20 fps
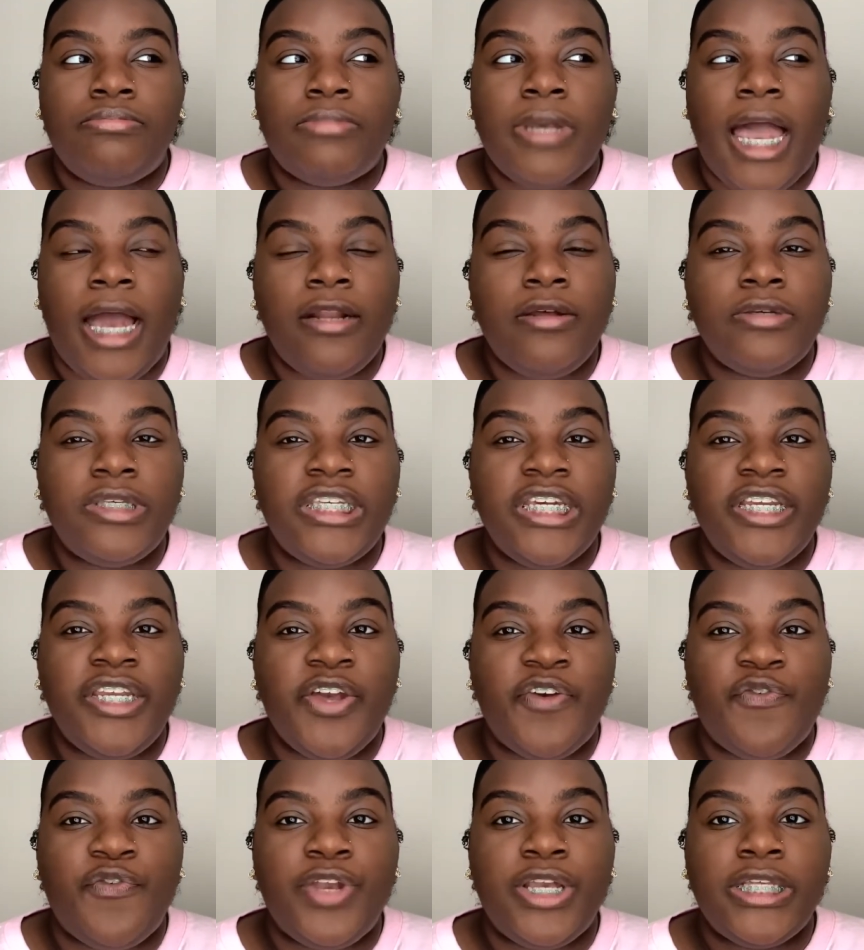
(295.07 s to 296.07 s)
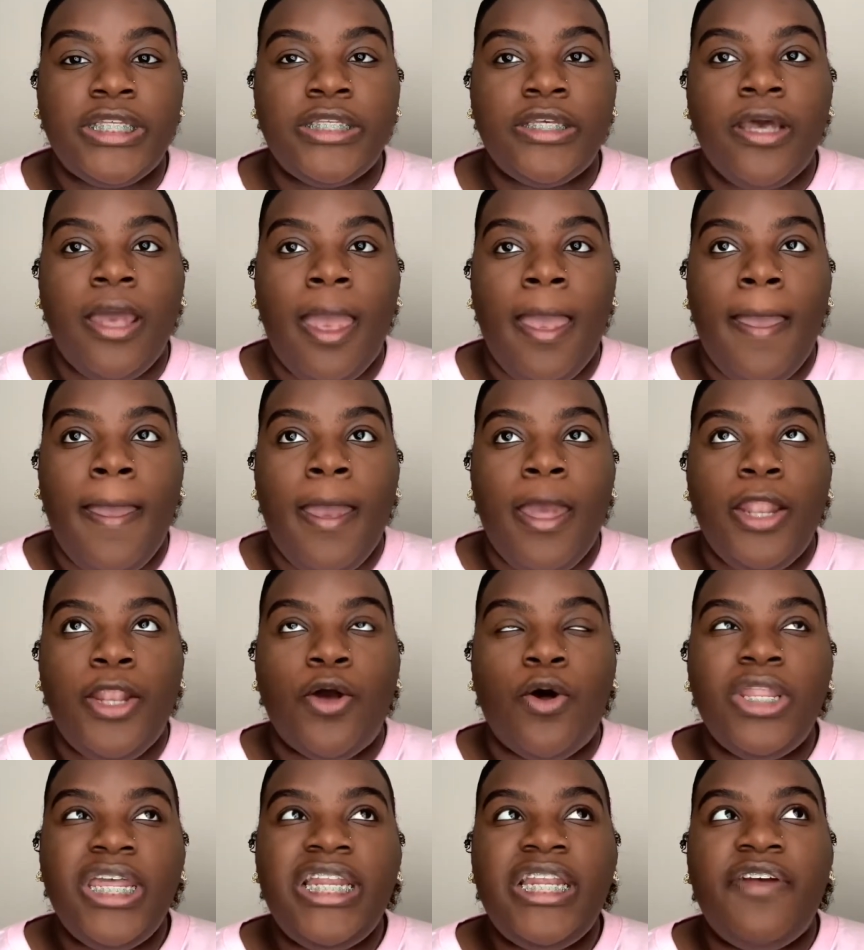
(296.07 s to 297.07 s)
I don't see a difference. The
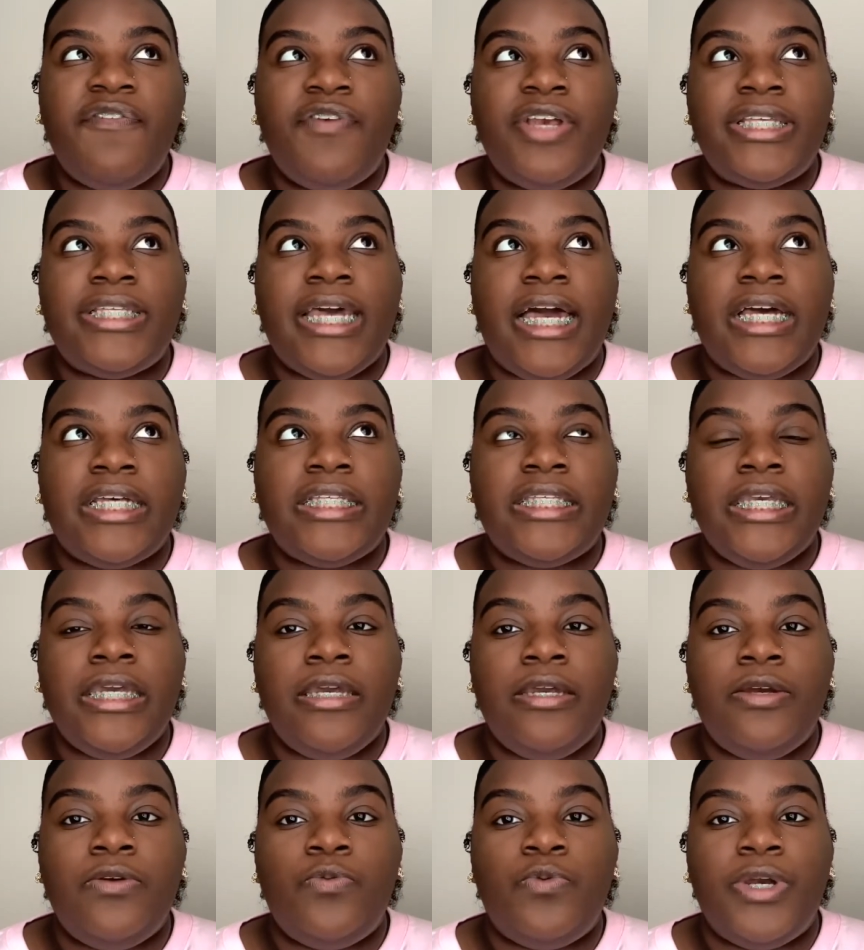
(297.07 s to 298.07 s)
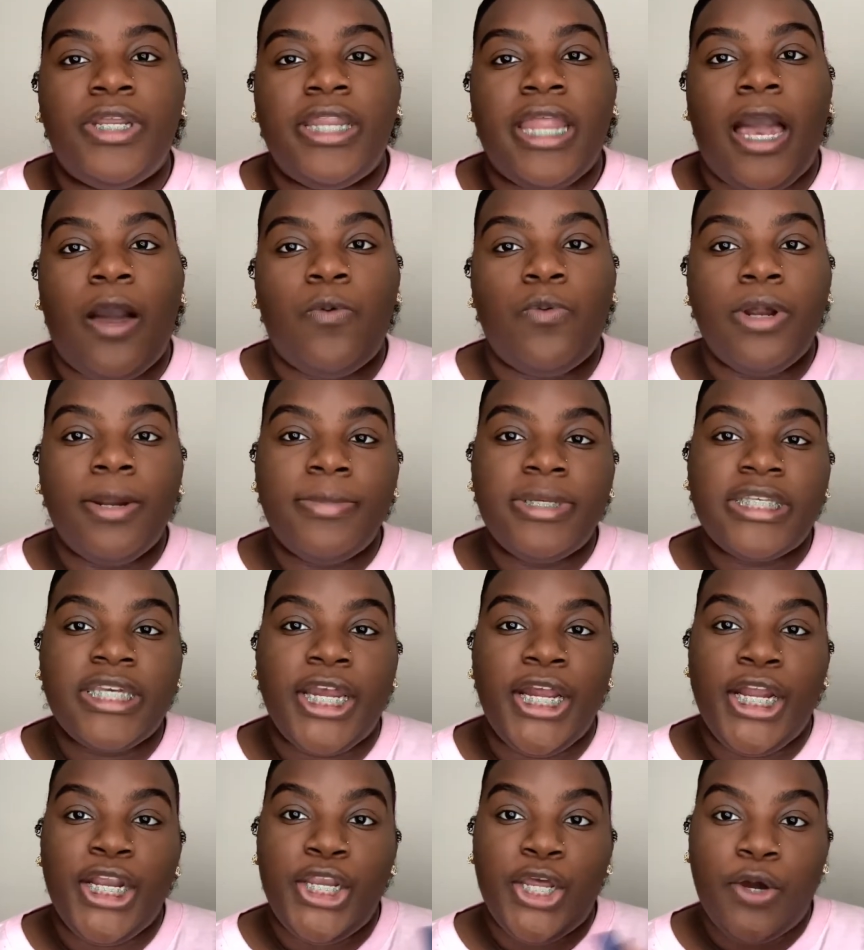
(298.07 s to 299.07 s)
only difference I see when I wear
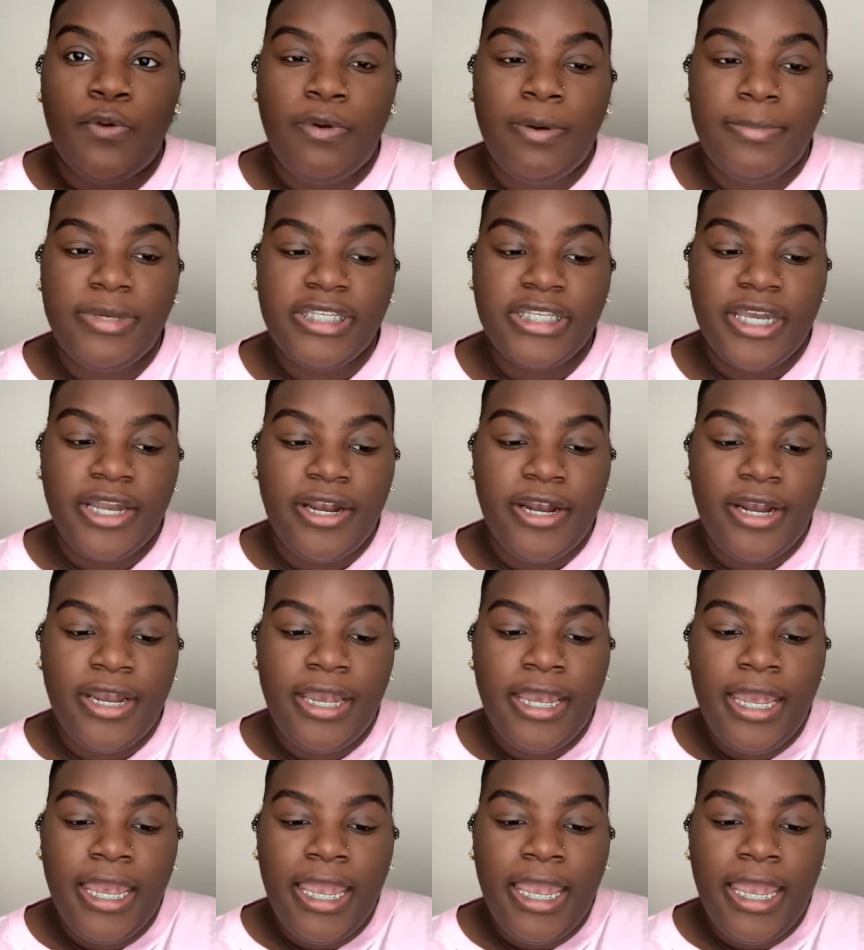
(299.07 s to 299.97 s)
mascara and don't wear mascara